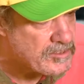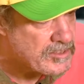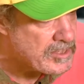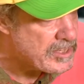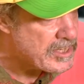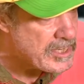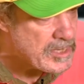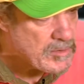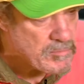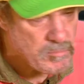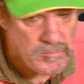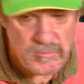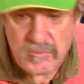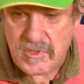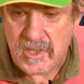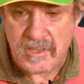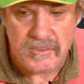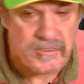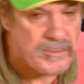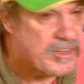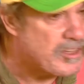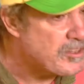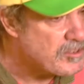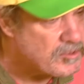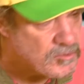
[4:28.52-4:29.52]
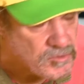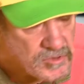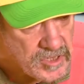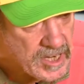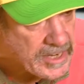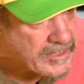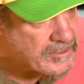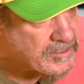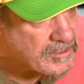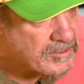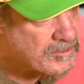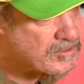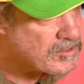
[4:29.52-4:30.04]
to him just like you
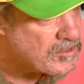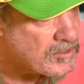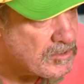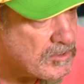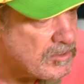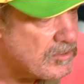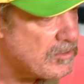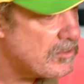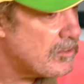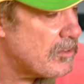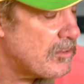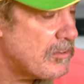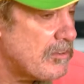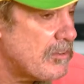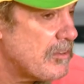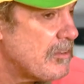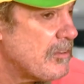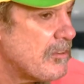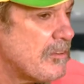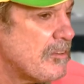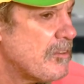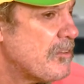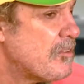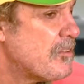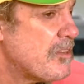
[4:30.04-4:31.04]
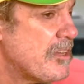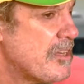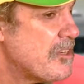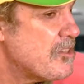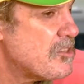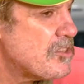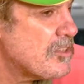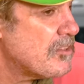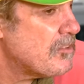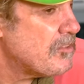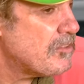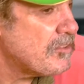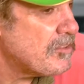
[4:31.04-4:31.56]
chatted to the
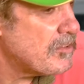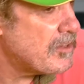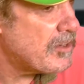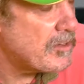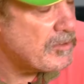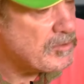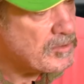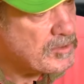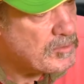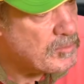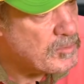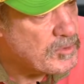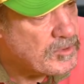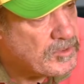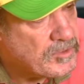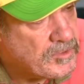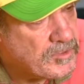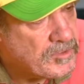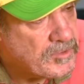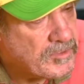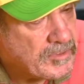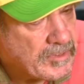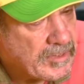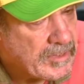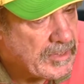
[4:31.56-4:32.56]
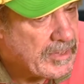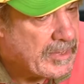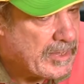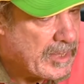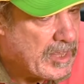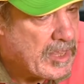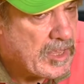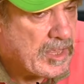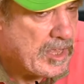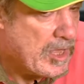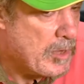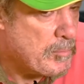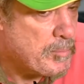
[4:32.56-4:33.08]
teachers, you know. It was
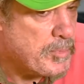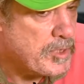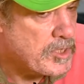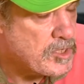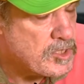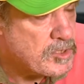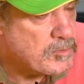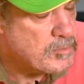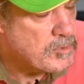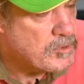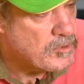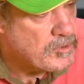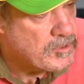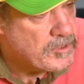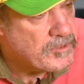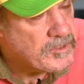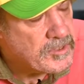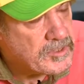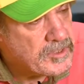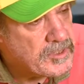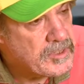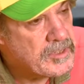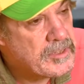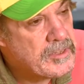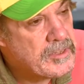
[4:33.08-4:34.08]
a big community.